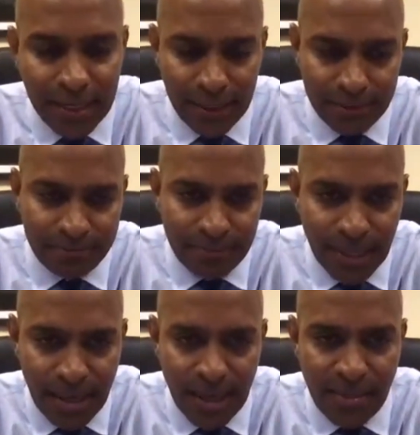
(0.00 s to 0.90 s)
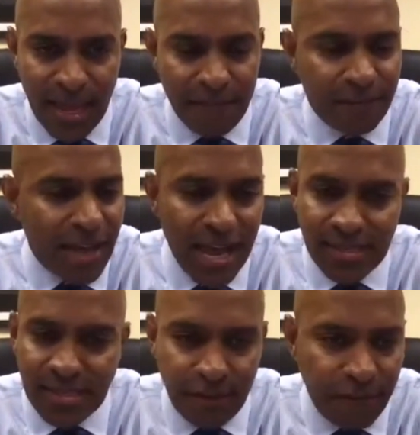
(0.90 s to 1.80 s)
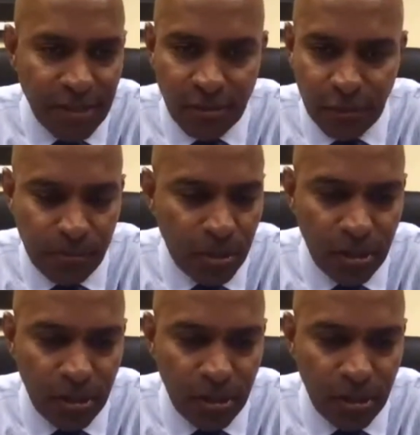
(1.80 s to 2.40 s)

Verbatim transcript: And that flies in the face of community policing.